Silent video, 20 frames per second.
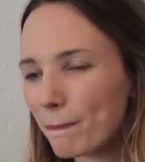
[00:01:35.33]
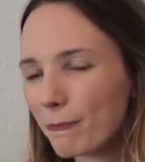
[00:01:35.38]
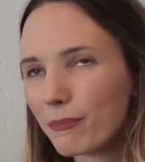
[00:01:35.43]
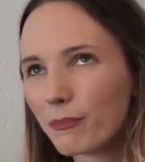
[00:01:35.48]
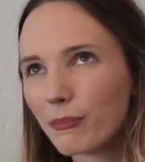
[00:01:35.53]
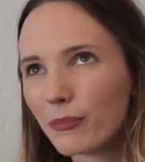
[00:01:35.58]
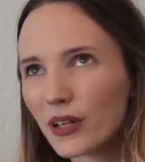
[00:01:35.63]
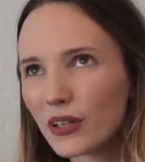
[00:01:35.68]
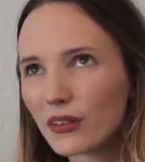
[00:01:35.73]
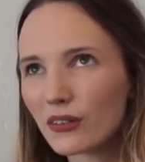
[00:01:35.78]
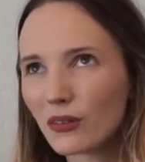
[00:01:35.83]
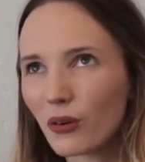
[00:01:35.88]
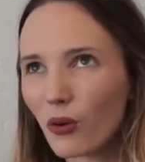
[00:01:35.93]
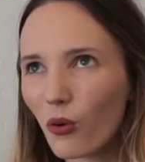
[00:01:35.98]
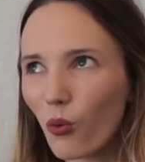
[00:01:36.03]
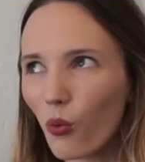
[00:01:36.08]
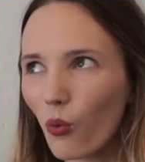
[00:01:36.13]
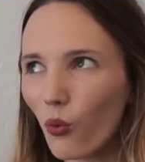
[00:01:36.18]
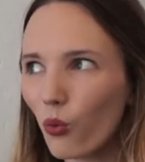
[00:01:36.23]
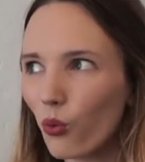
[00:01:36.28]
But
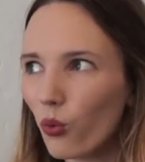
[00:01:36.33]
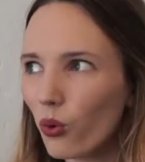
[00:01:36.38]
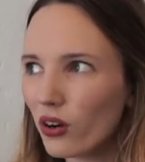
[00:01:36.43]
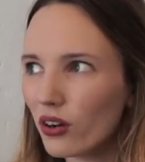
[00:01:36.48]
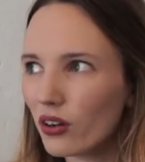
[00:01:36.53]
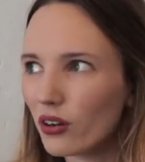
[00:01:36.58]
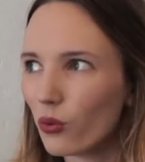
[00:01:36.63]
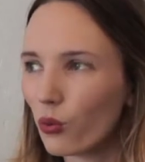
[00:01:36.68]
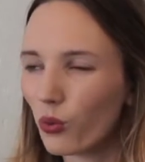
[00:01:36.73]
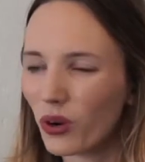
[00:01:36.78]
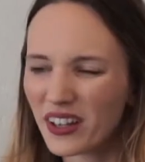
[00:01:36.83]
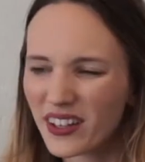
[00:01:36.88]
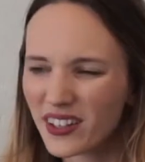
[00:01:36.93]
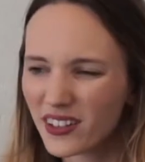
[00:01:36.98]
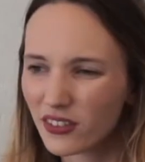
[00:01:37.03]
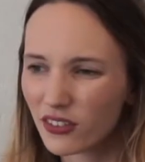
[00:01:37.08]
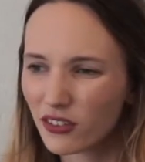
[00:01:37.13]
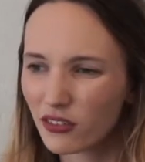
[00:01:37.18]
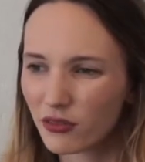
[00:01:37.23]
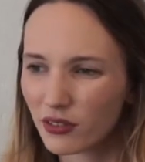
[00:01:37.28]
when is a
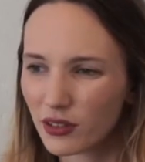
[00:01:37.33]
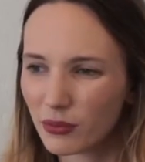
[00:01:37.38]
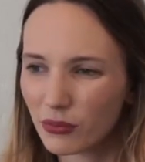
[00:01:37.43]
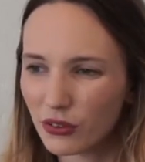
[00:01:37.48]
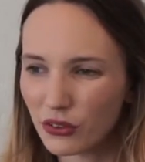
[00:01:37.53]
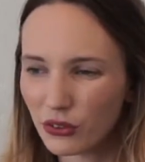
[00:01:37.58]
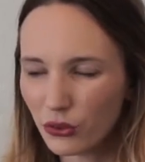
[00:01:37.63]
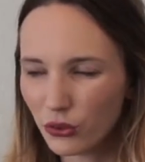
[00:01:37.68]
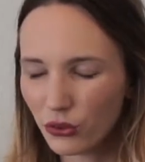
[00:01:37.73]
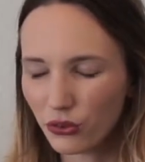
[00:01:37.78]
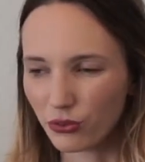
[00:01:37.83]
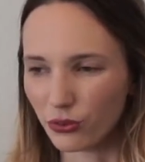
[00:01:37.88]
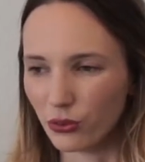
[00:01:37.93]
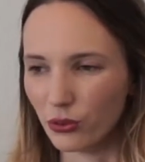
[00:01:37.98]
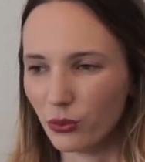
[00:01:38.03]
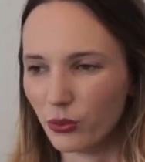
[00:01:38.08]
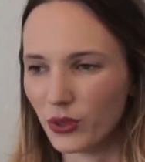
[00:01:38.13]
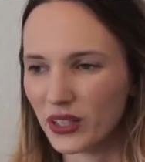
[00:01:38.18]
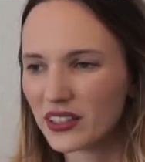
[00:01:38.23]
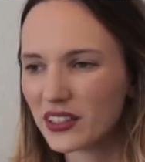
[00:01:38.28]
stream useful?
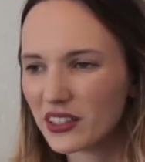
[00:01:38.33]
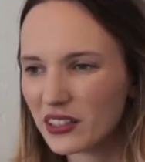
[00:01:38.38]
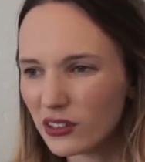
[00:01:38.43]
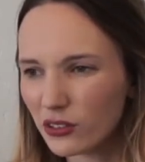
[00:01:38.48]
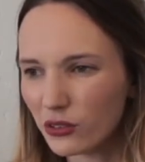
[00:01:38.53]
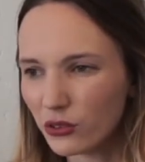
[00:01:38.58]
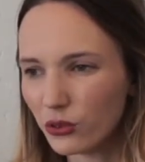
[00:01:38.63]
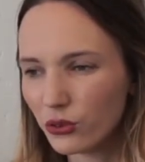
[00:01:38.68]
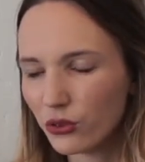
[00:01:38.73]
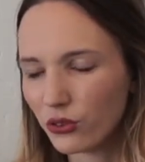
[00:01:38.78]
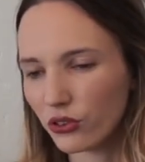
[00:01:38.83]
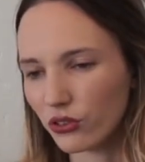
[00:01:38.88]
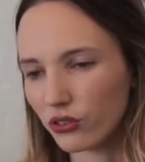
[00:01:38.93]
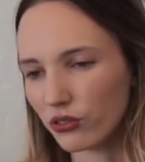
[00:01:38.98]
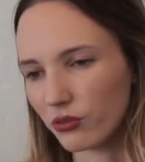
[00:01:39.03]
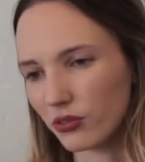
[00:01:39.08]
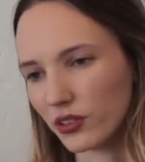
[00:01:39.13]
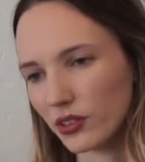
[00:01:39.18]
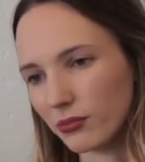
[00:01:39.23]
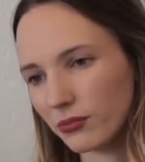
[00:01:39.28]
When can you use a
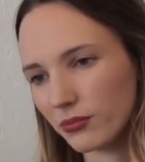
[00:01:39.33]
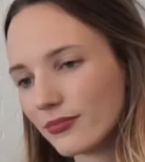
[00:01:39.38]
stream?